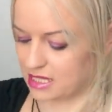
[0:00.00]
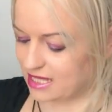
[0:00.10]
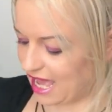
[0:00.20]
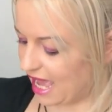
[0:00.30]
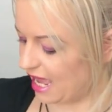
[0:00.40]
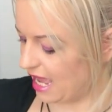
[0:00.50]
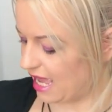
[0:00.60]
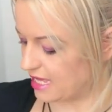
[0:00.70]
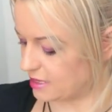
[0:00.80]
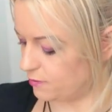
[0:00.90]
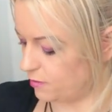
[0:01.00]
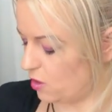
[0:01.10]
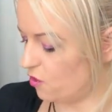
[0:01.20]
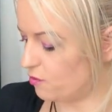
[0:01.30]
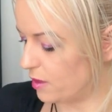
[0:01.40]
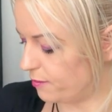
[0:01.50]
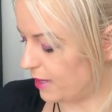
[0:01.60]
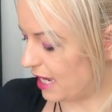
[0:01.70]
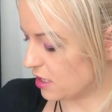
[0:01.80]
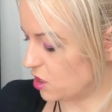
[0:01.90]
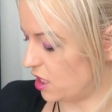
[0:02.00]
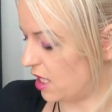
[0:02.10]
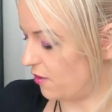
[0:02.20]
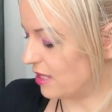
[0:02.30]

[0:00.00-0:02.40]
there is movement back to you